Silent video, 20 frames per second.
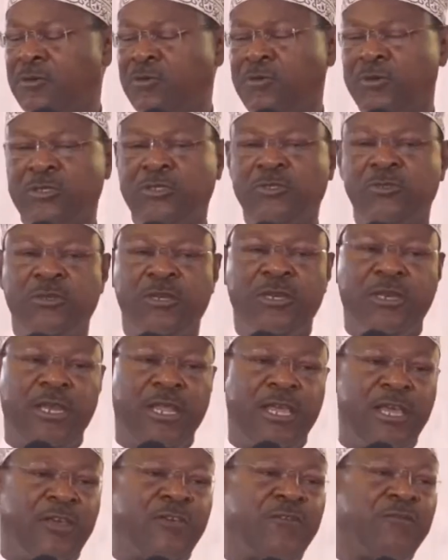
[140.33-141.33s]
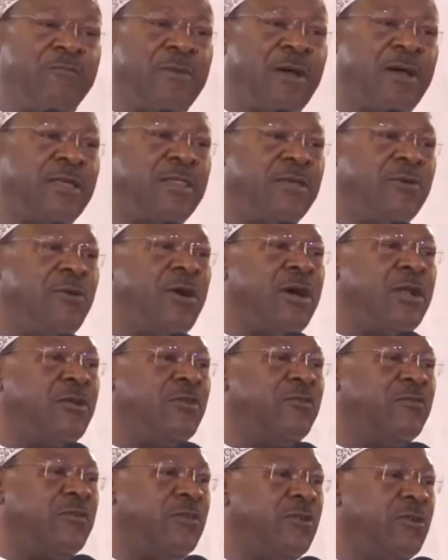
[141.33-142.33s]
We should live by the word
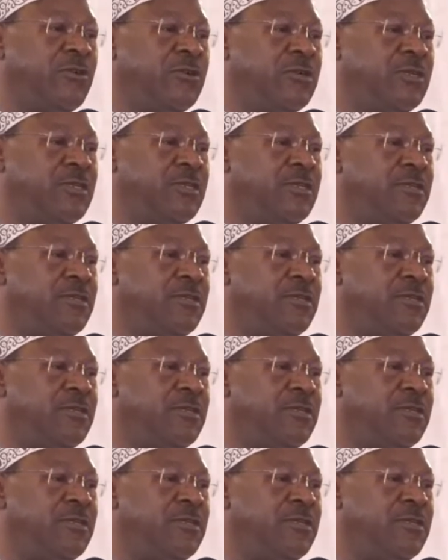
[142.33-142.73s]
of God.